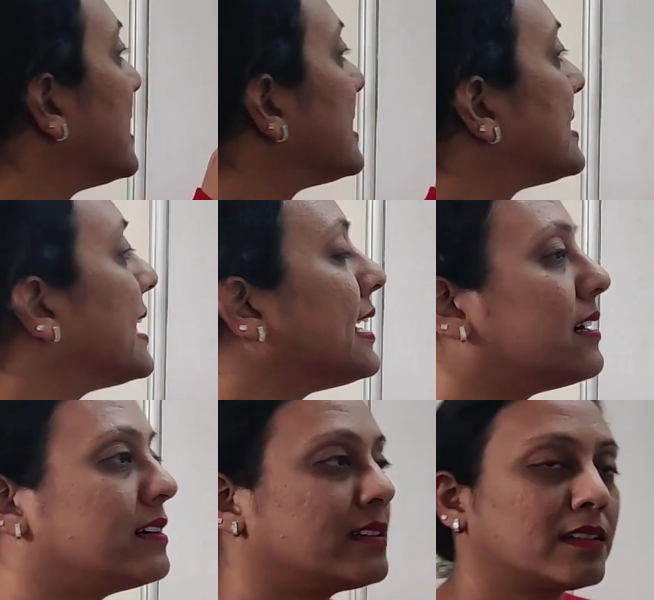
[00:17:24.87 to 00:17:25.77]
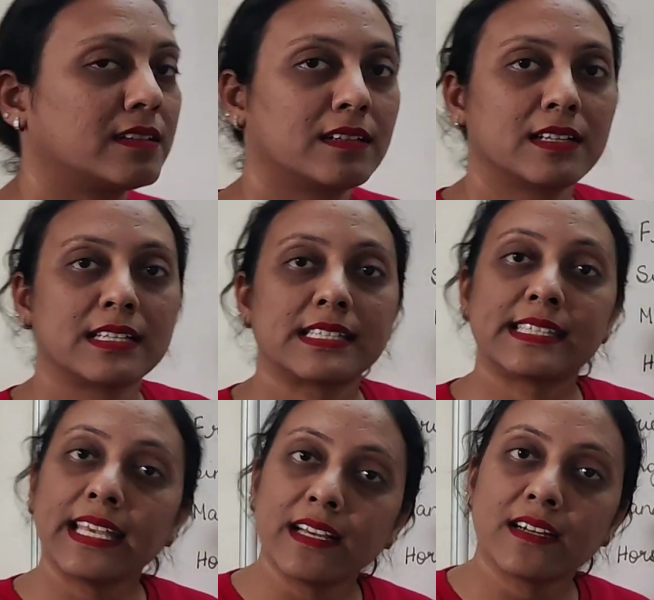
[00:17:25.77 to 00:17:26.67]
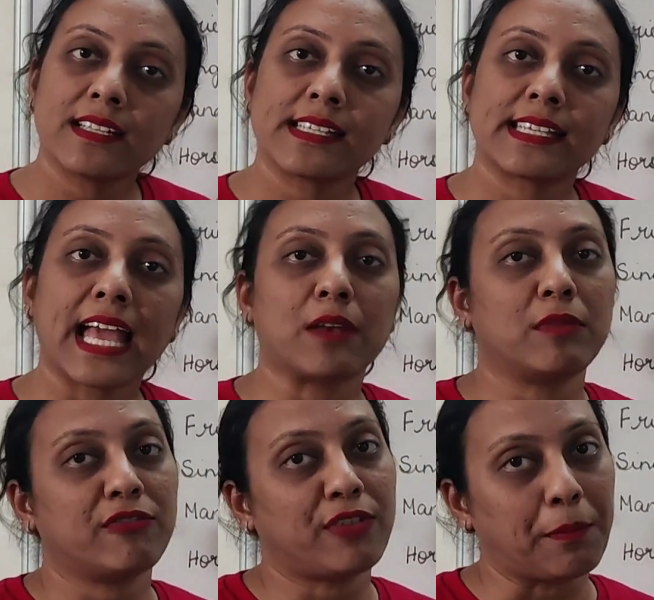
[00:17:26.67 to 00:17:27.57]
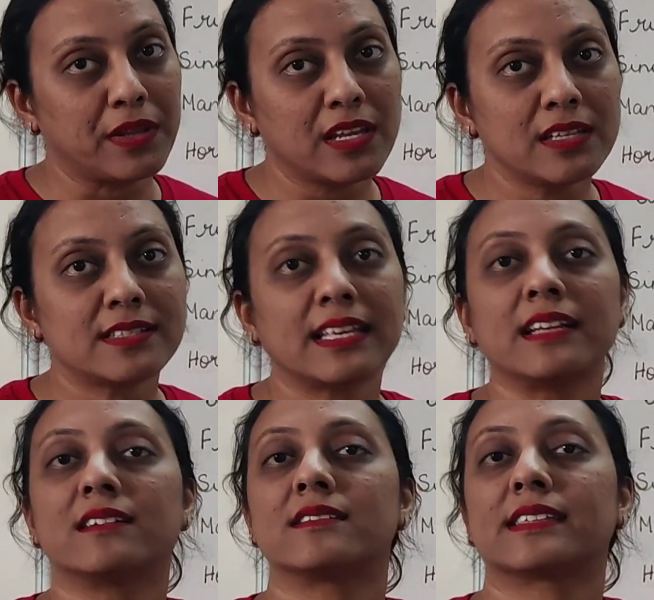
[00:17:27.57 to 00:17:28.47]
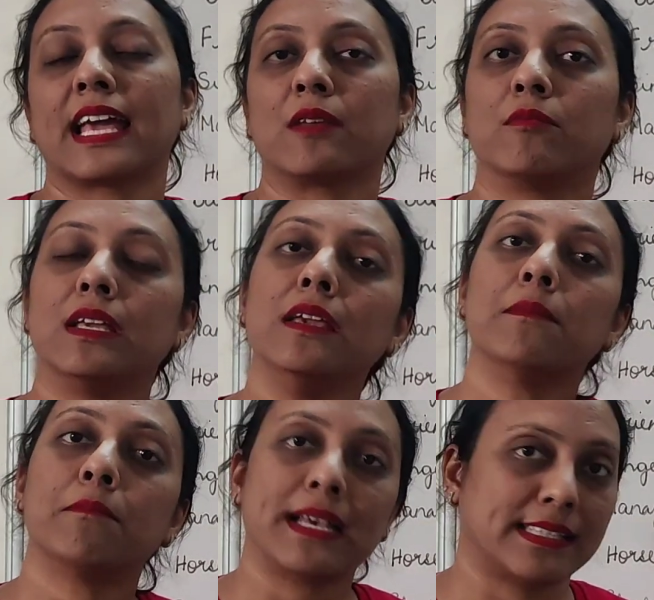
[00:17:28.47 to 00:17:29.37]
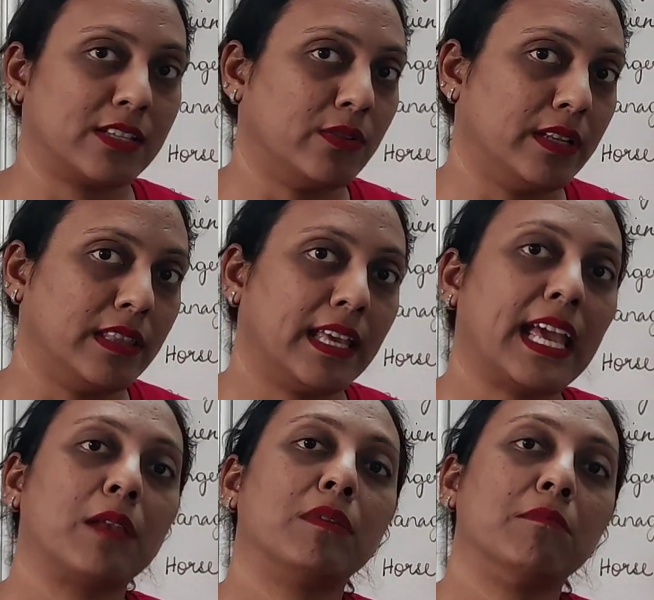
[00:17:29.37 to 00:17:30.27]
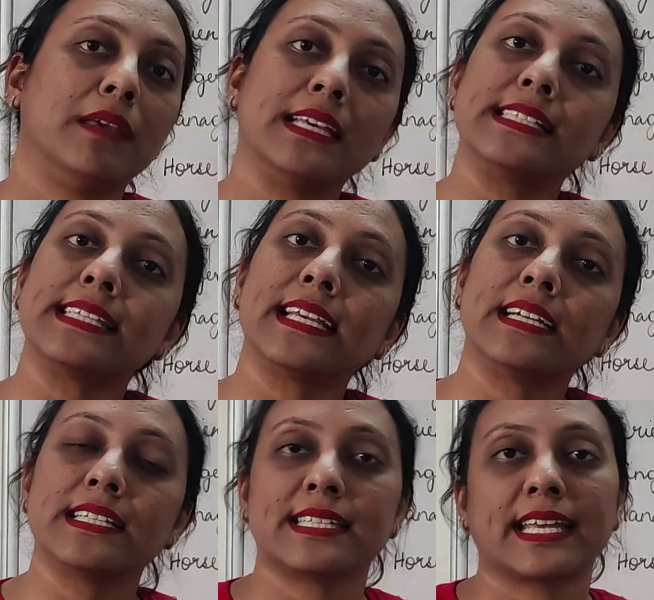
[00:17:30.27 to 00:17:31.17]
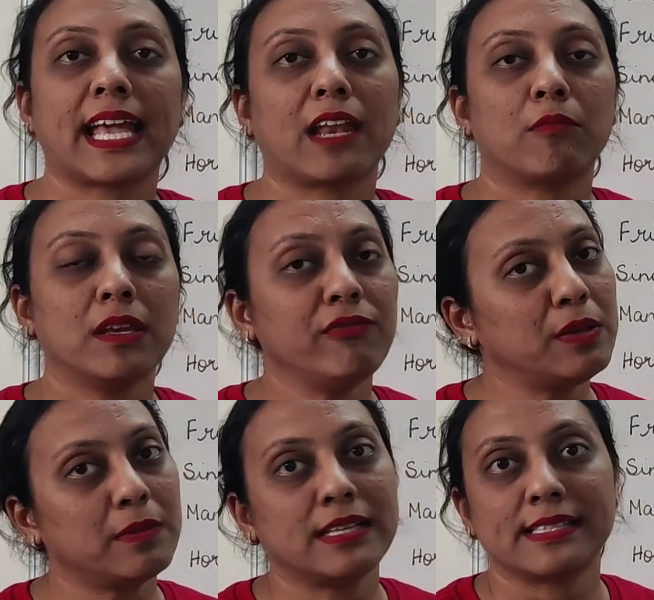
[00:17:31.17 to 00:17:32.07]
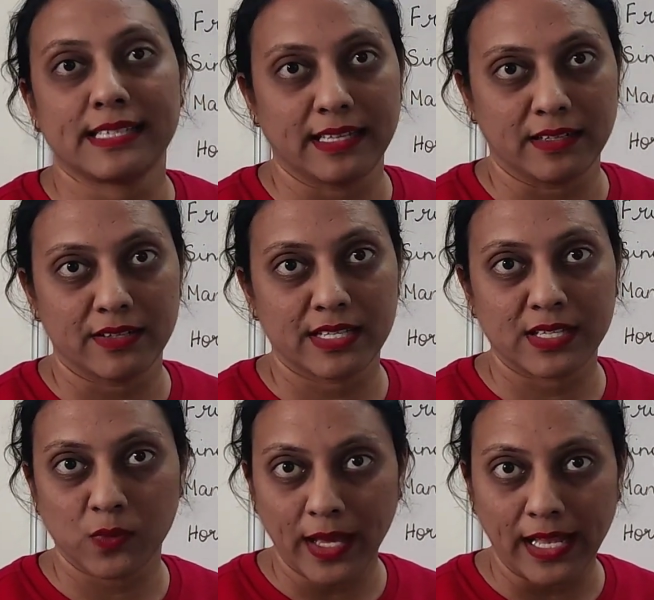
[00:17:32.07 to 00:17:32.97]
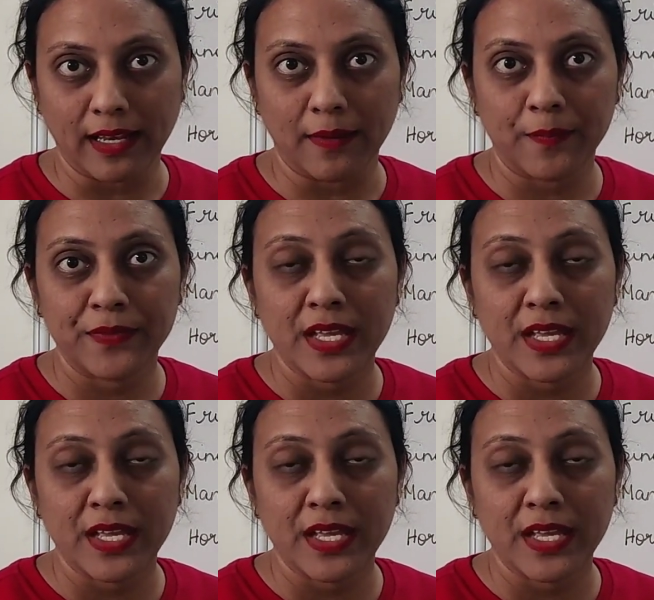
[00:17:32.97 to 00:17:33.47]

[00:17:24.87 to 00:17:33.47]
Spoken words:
Singer. Singers can be feminine, singers can be masculine. They can be male singers, they can be female singers as well.